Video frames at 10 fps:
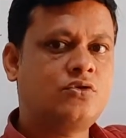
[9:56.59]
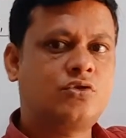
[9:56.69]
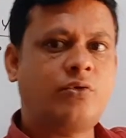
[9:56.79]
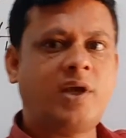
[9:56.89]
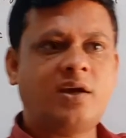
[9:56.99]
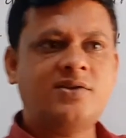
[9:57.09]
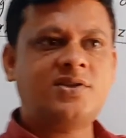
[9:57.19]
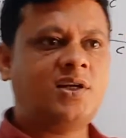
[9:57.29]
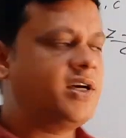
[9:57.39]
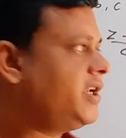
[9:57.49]
So we
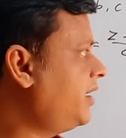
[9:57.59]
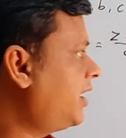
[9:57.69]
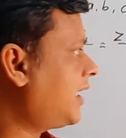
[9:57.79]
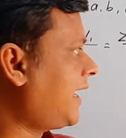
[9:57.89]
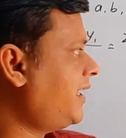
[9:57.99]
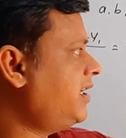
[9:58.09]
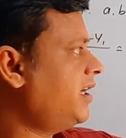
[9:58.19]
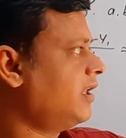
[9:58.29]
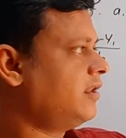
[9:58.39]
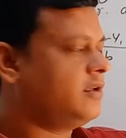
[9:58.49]
consider here line
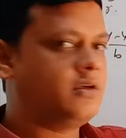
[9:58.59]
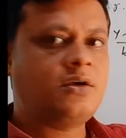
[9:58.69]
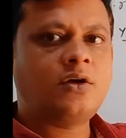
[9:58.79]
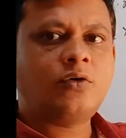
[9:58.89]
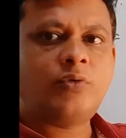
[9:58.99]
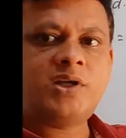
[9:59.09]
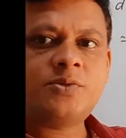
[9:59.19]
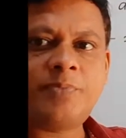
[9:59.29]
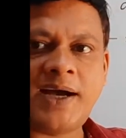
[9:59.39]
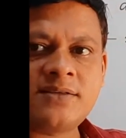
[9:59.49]
L
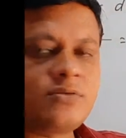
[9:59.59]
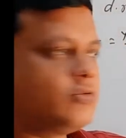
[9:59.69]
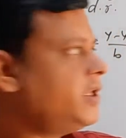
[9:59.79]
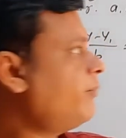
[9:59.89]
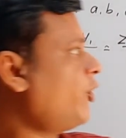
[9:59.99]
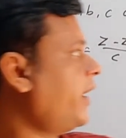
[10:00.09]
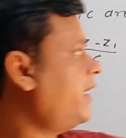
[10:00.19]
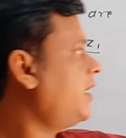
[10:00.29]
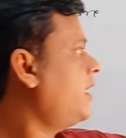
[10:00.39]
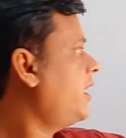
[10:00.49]
which pass through the point
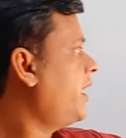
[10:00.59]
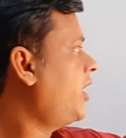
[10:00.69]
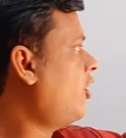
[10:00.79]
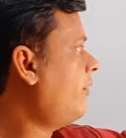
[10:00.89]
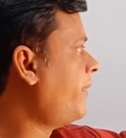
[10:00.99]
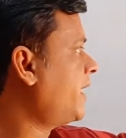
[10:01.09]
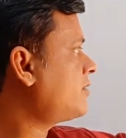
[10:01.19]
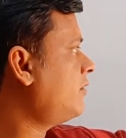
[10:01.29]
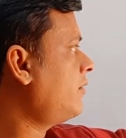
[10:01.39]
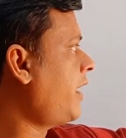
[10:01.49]
A of
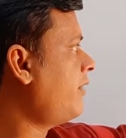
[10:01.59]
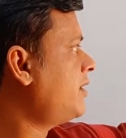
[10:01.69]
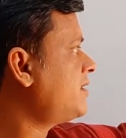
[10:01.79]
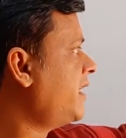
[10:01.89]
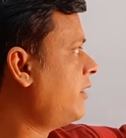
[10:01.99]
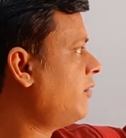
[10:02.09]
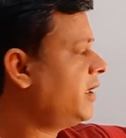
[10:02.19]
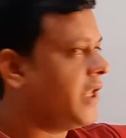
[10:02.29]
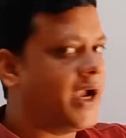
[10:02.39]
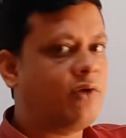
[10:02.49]
x1, y1,
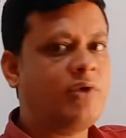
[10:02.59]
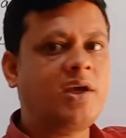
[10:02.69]
z1, and we